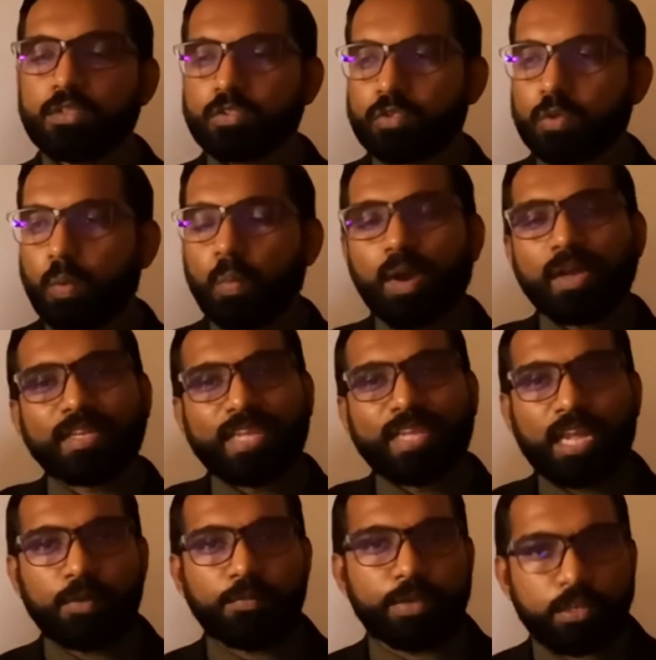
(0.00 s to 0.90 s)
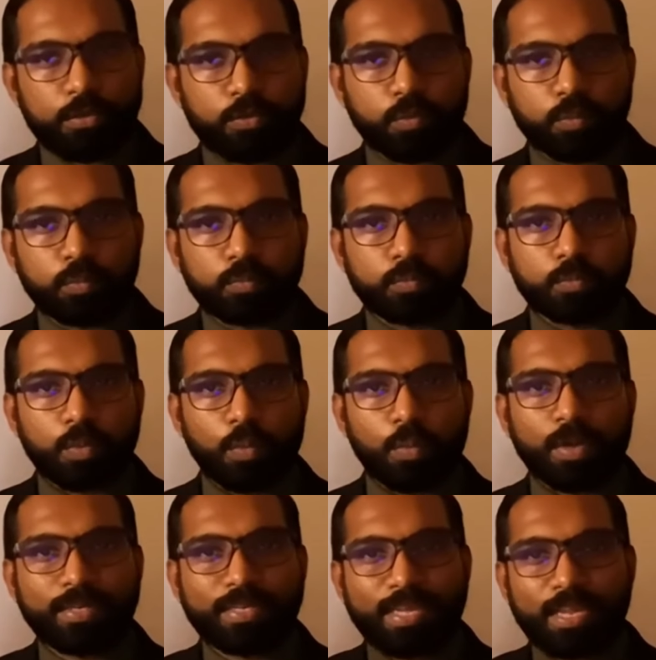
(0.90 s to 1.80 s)
So what can we do?
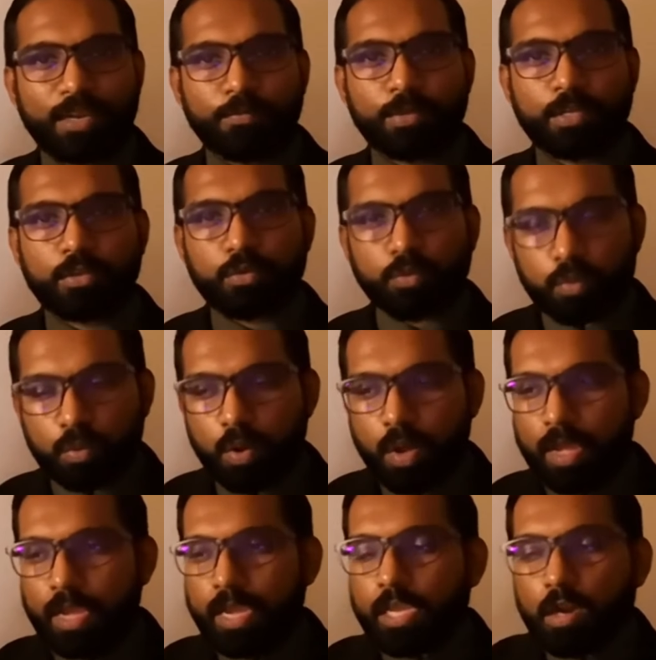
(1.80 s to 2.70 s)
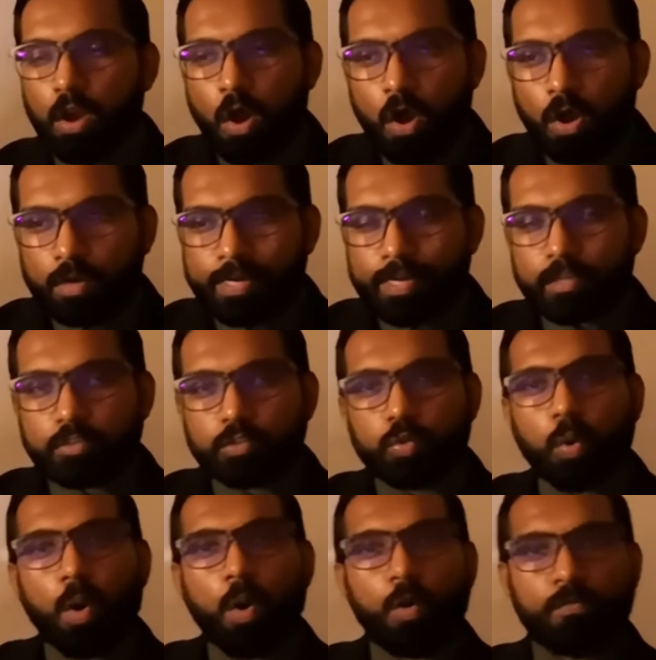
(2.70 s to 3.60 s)
What can we do in order
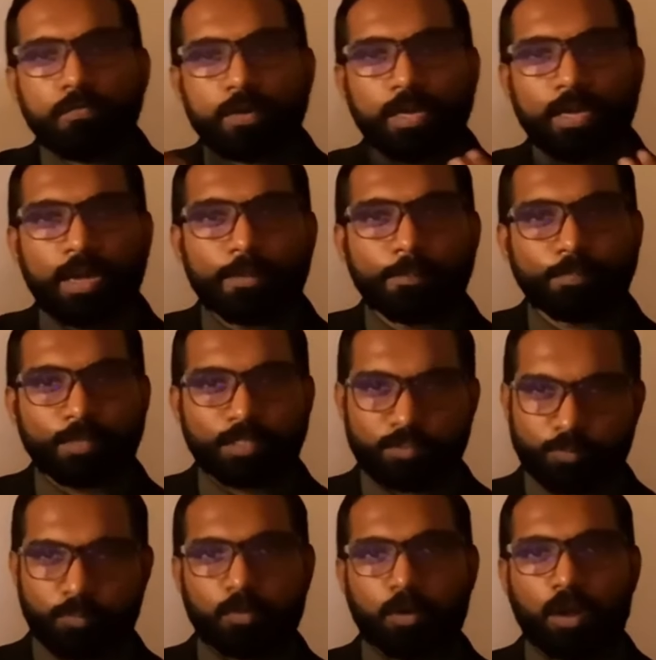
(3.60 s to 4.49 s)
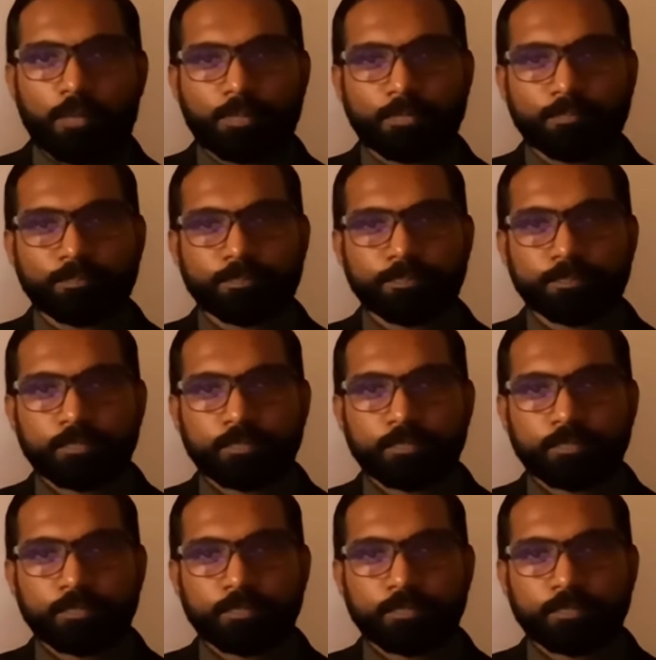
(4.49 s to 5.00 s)
to overcome this problem?